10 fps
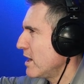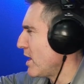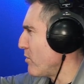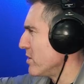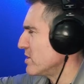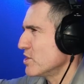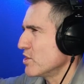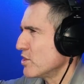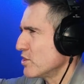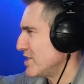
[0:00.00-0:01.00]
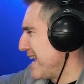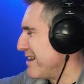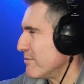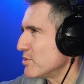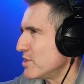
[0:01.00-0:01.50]
Like, what is this
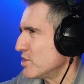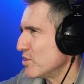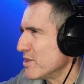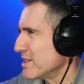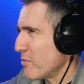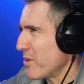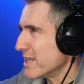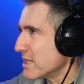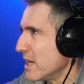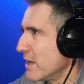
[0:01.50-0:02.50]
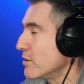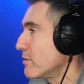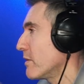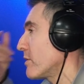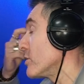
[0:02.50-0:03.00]
sound? What's this noise? Like, what is it? And
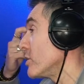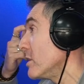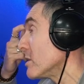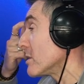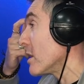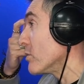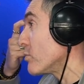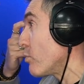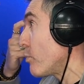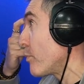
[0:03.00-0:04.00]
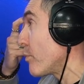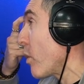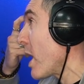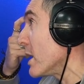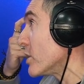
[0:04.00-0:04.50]
you, of course, you listen to those
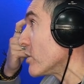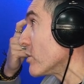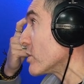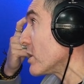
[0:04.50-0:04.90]
Wiley tunes